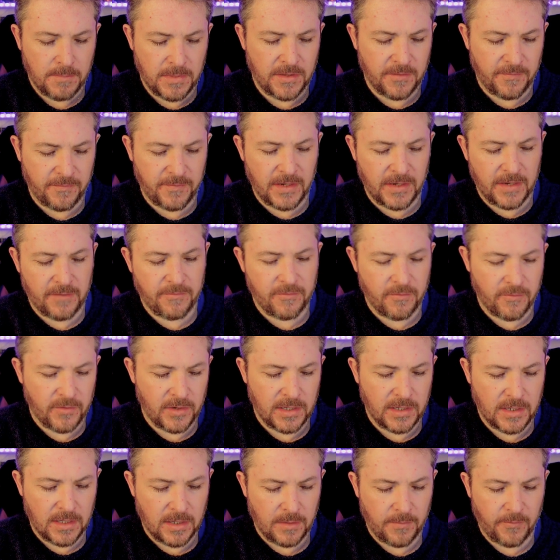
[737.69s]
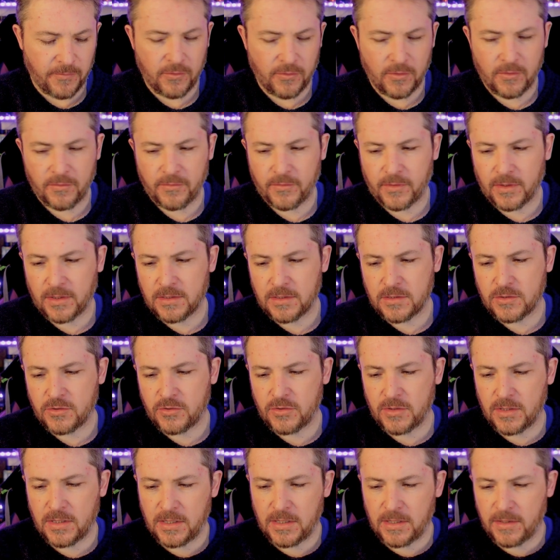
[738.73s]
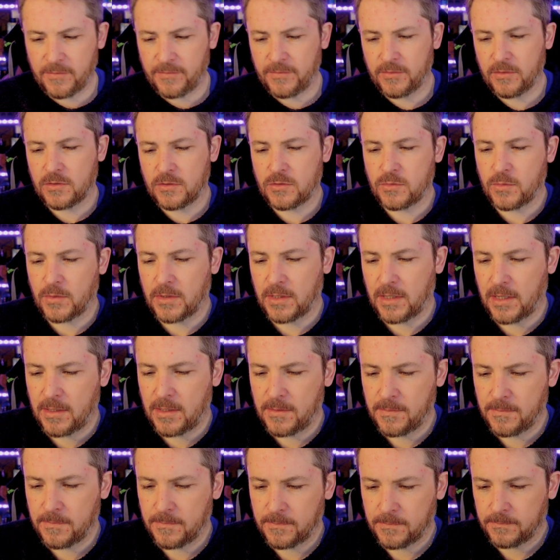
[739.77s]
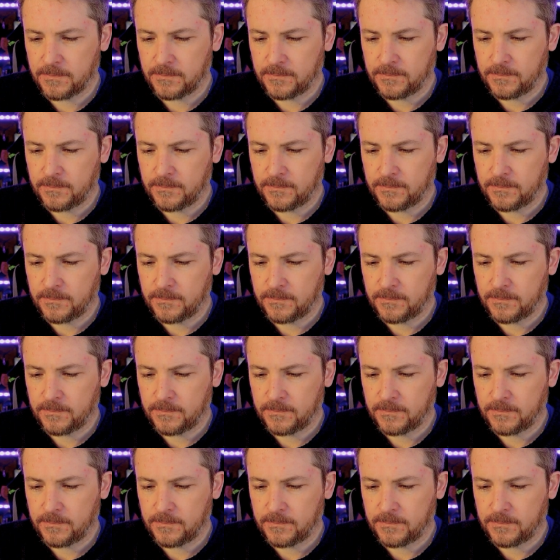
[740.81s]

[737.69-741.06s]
but the flavour really came through. All right, let's try the first one again.